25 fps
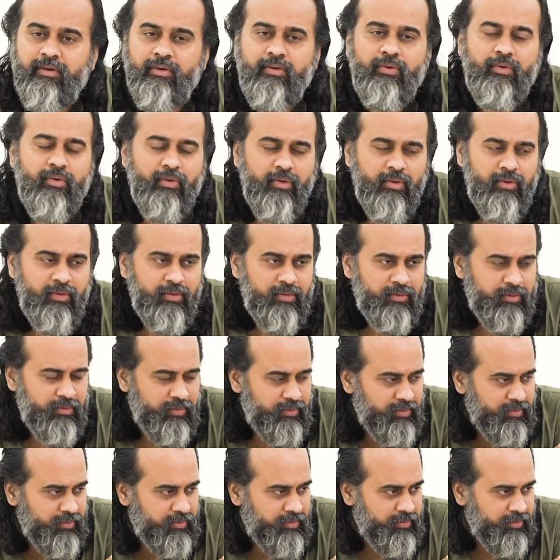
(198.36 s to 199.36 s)

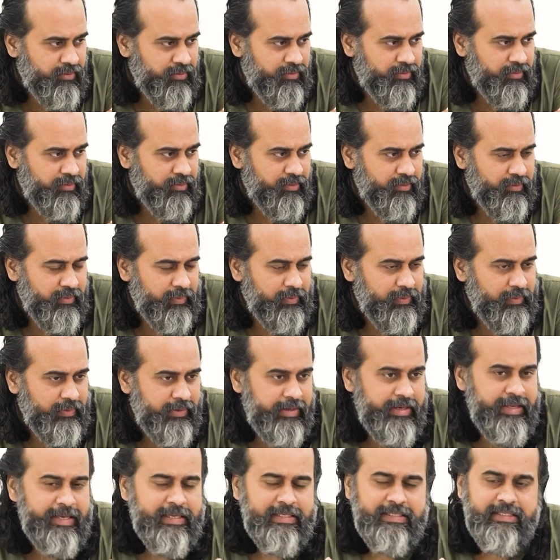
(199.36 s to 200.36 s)
No
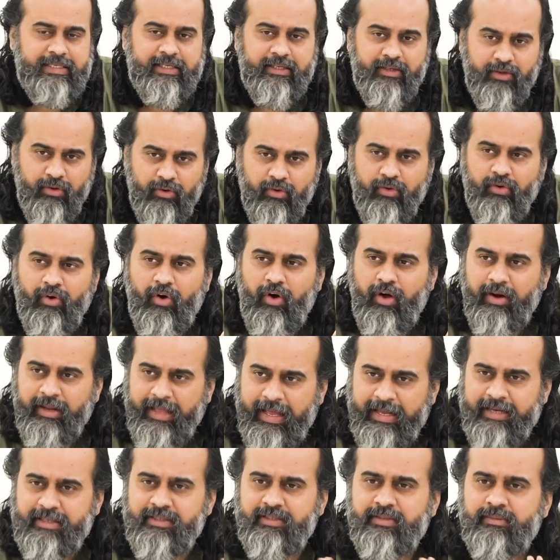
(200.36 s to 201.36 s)
creature, no
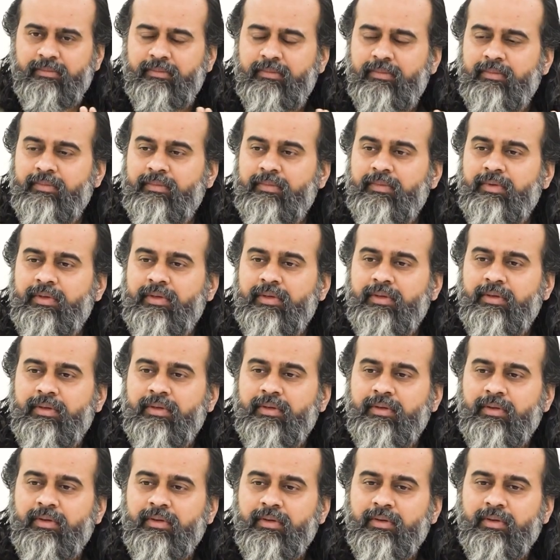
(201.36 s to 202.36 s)
organism
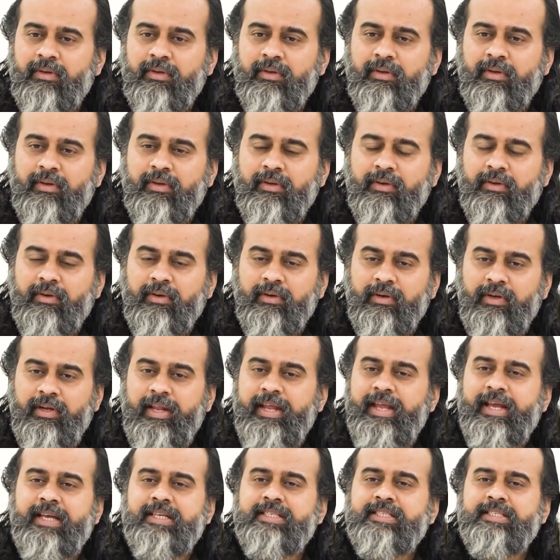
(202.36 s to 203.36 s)

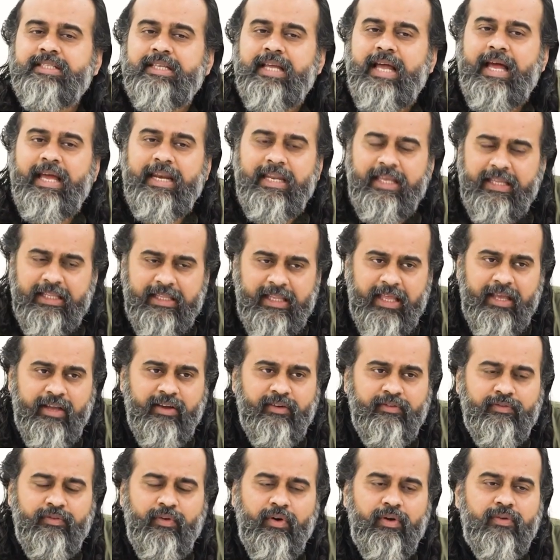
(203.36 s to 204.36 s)
takes
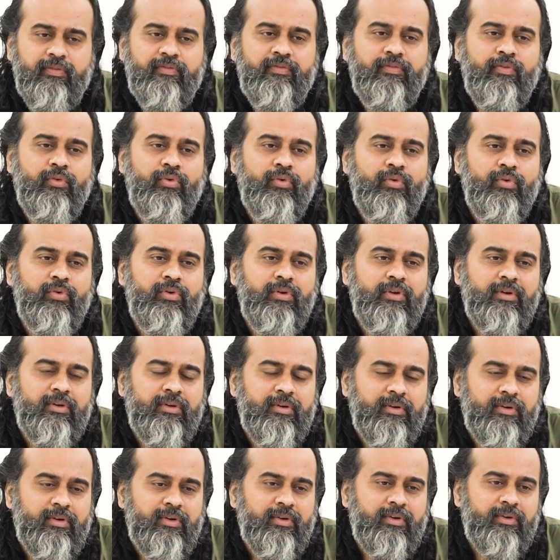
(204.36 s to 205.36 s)
anything for
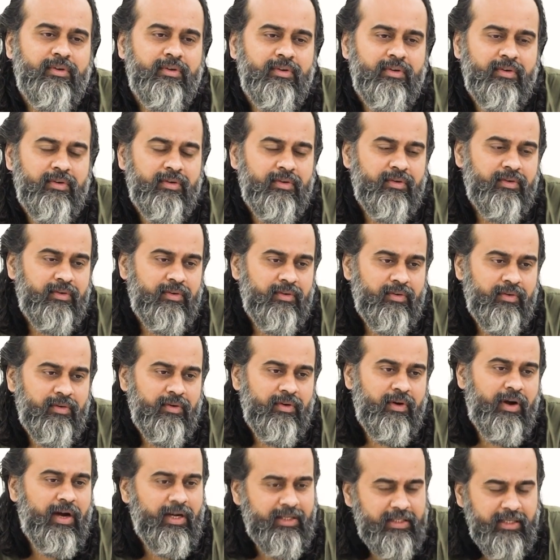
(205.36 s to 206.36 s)
food
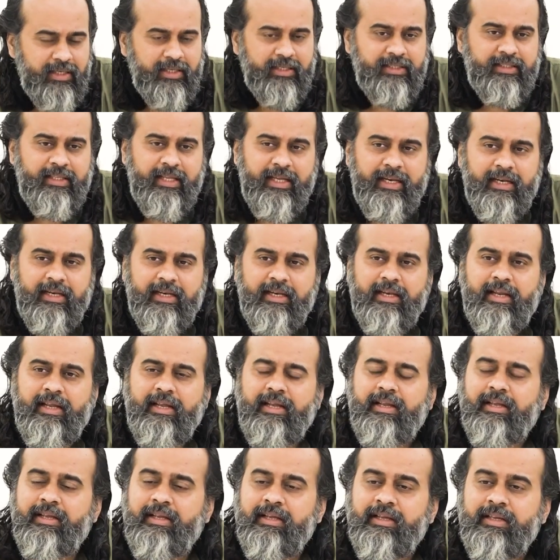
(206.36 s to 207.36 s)
other than
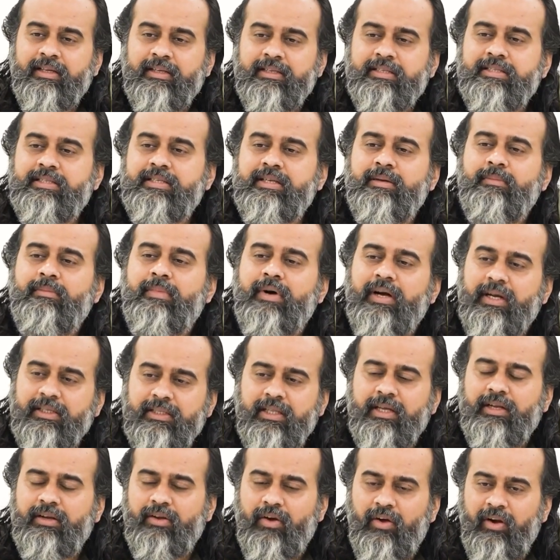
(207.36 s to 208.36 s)
some
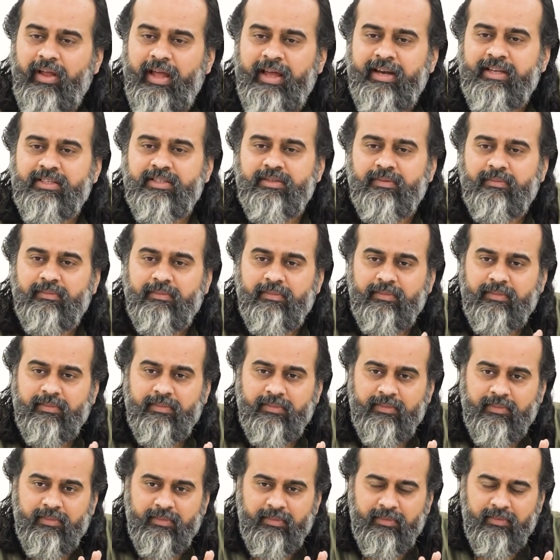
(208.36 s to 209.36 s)
other organism.
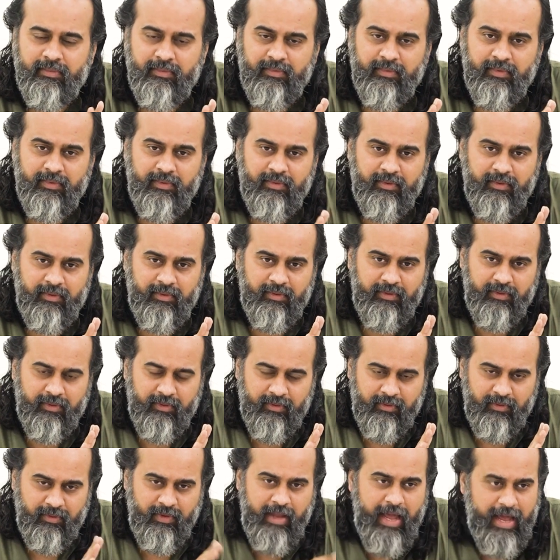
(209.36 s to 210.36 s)

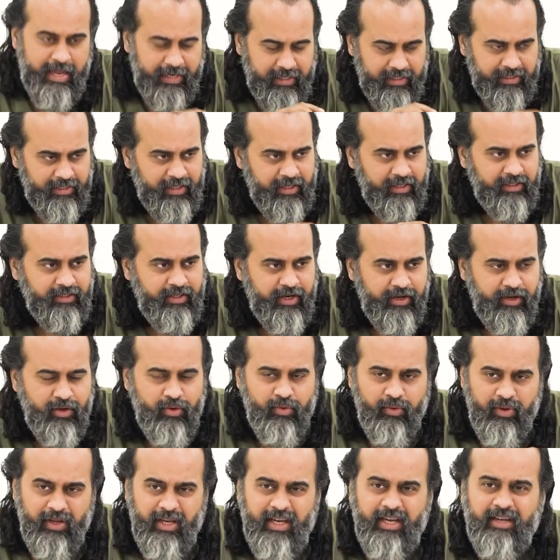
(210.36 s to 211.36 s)
Anything that
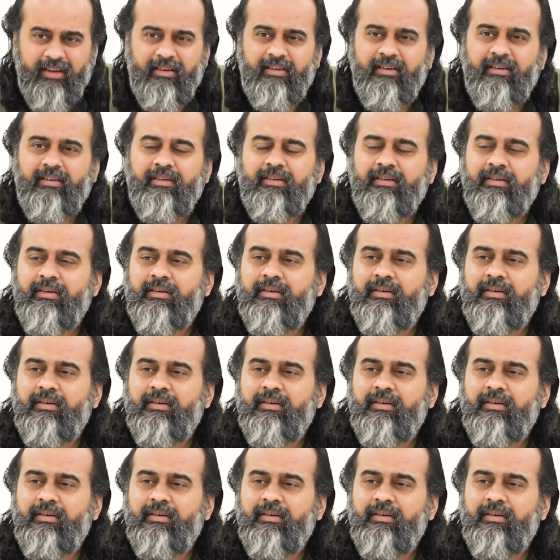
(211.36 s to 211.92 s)
you eat